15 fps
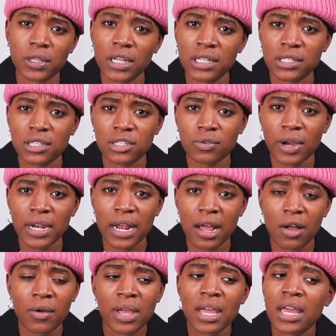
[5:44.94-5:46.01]
really exist right
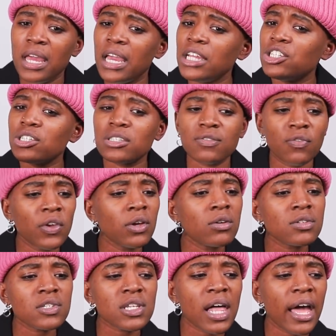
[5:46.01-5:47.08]
now. It just
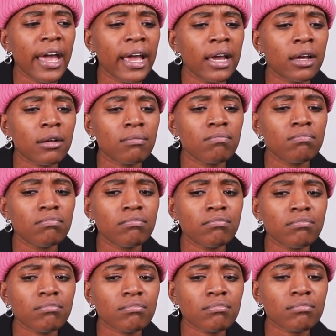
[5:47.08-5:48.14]
feels like
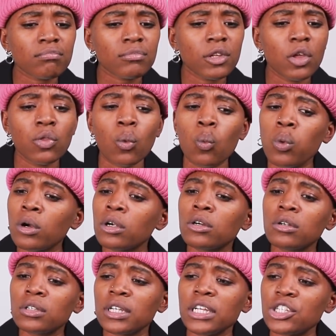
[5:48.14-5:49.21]
the
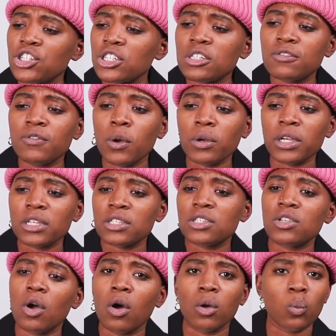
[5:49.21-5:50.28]
world is just
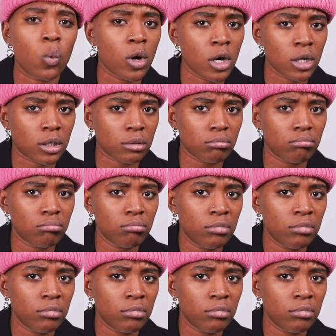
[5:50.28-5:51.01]
focused on work,